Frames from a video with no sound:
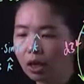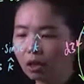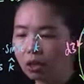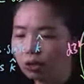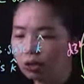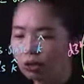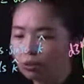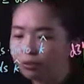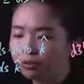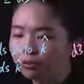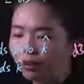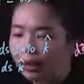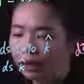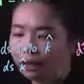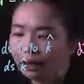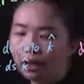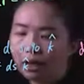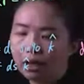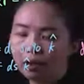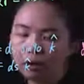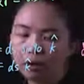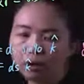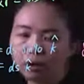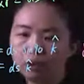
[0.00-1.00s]
to find
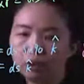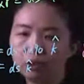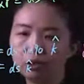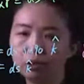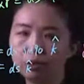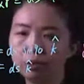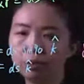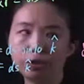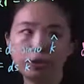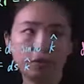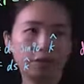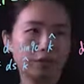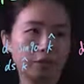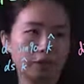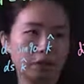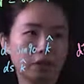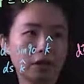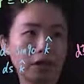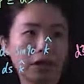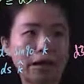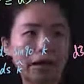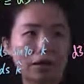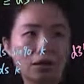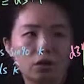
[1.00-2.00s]
out the total B field
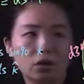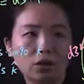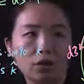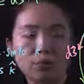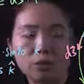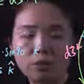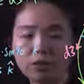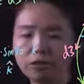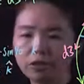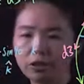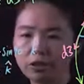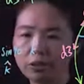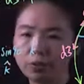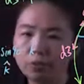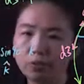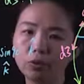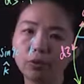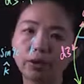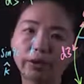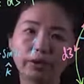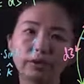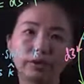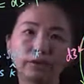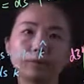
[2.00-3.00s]
at your observation
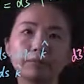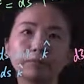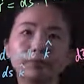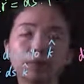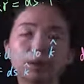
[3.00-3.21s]
point.